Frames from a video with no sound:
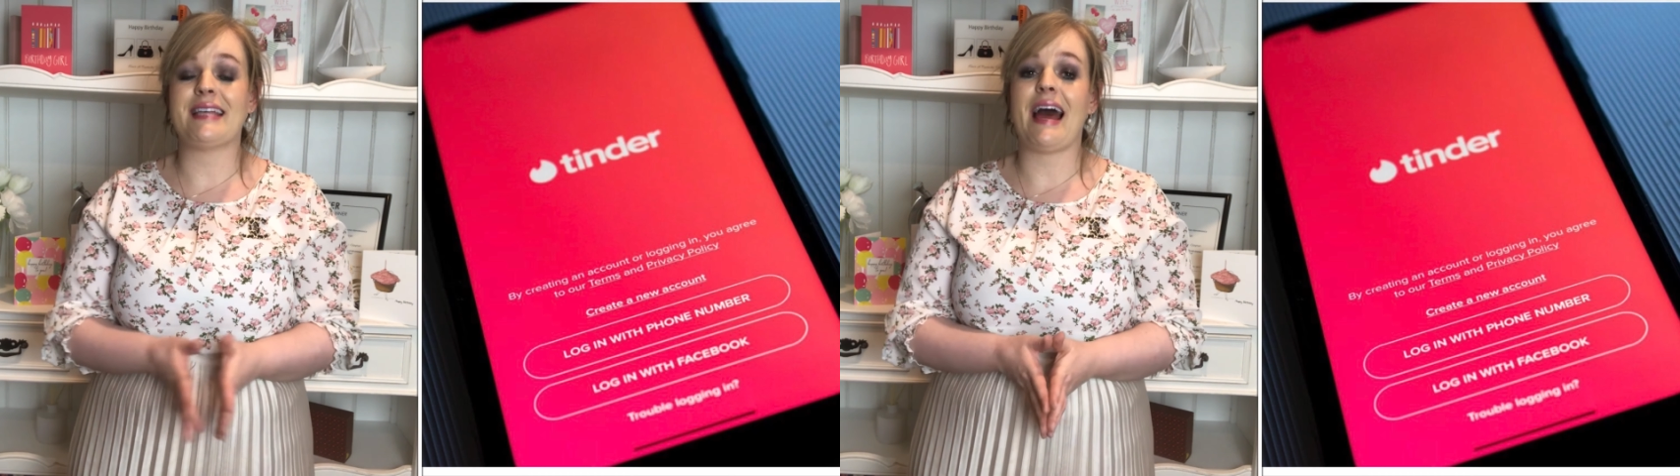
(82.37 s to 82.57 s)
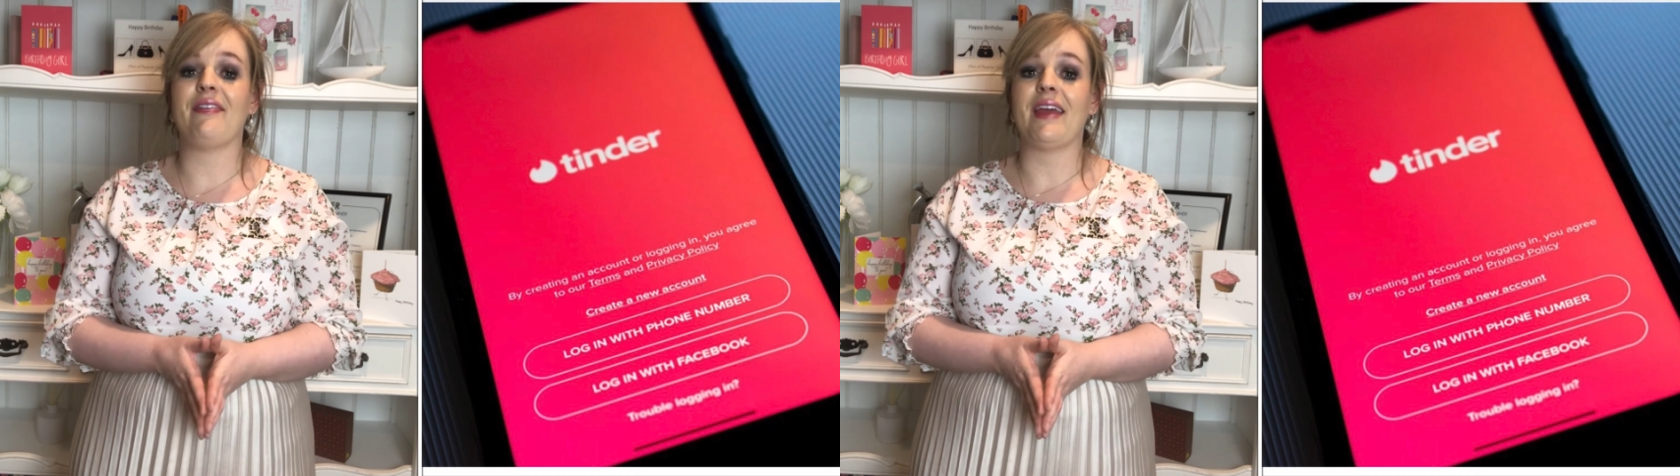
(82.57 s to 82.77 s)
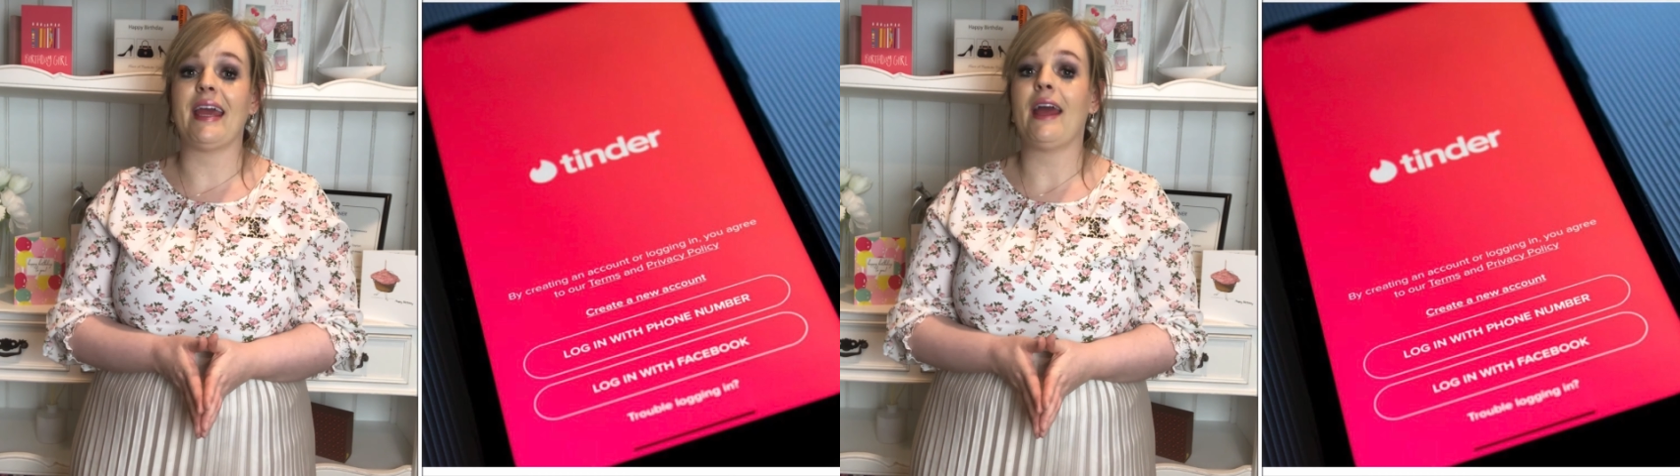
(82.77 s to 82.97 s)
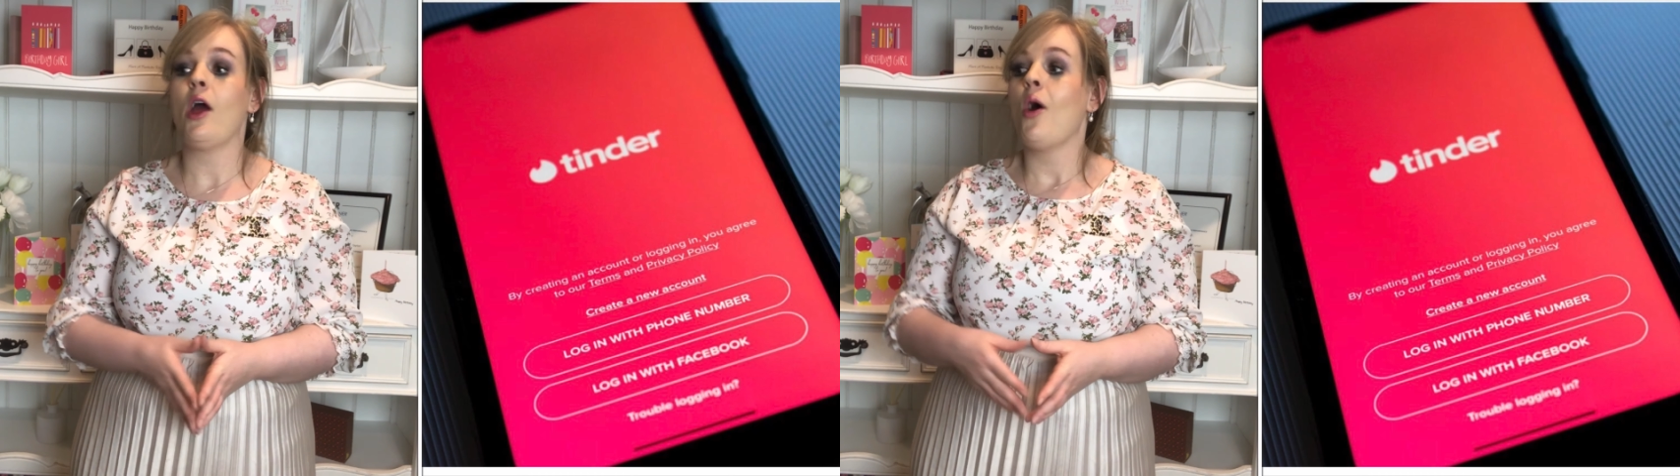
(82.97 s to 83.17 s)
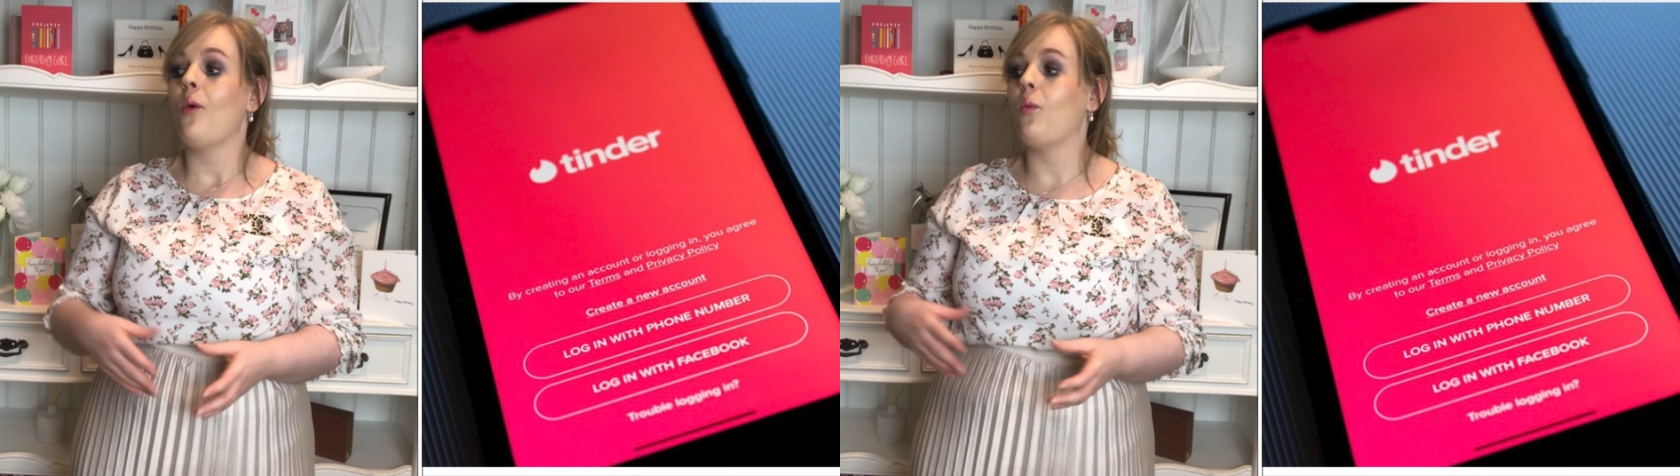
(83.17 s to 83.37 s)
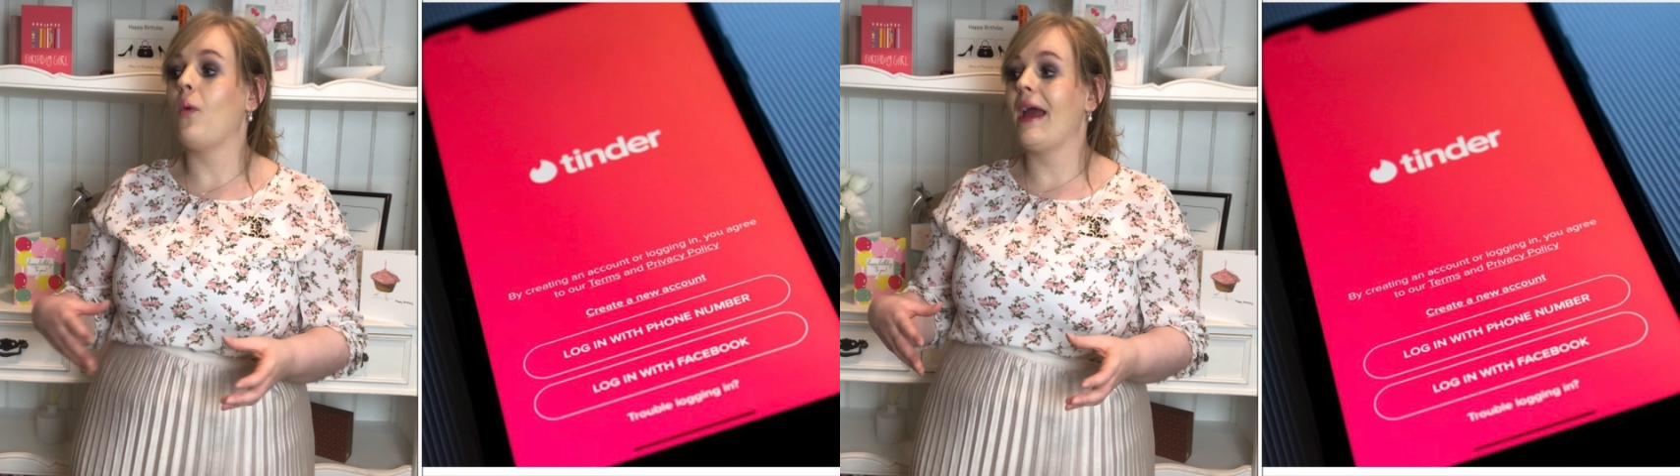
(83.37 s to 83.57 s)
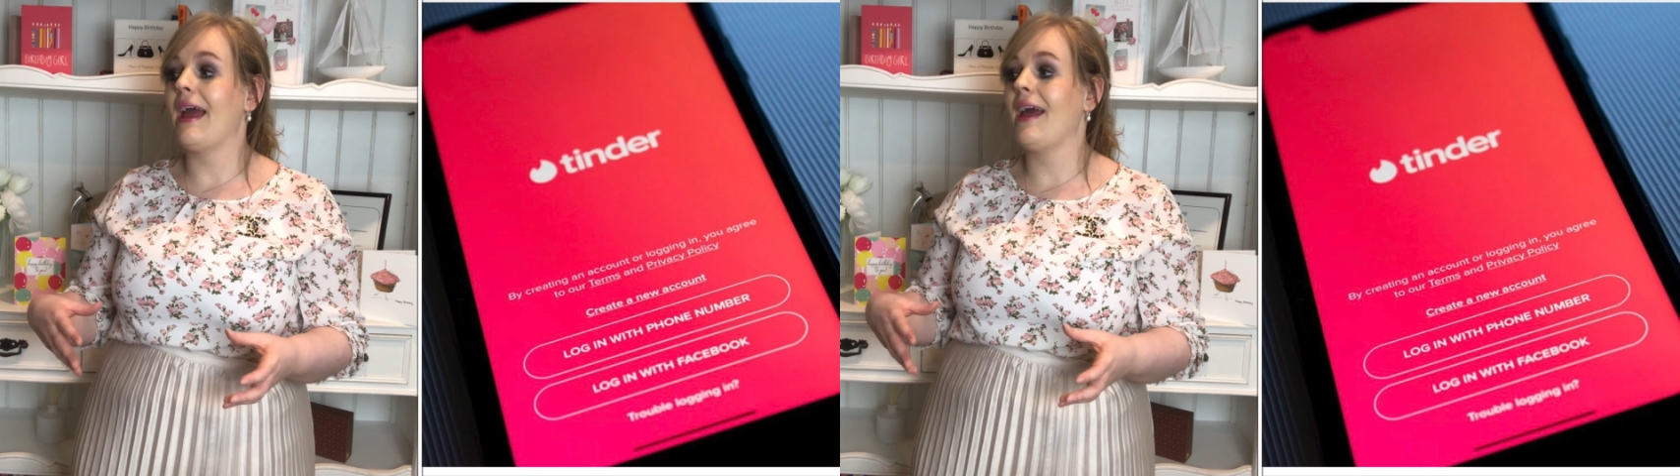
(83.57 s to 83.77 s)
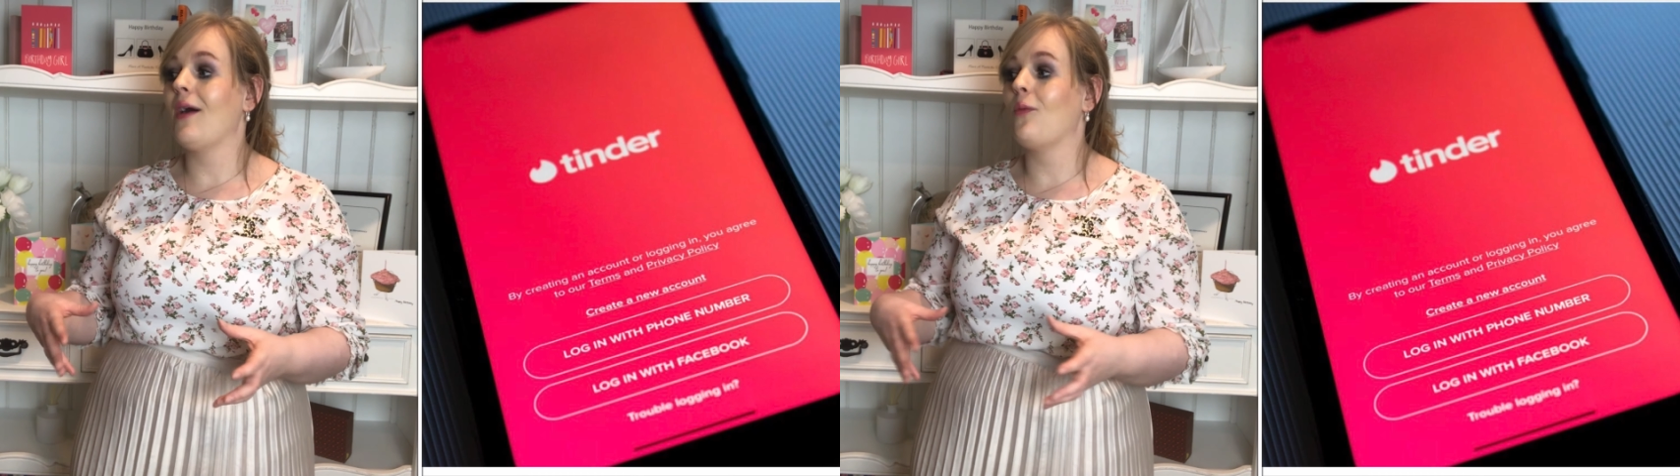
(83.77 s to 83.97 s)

out there where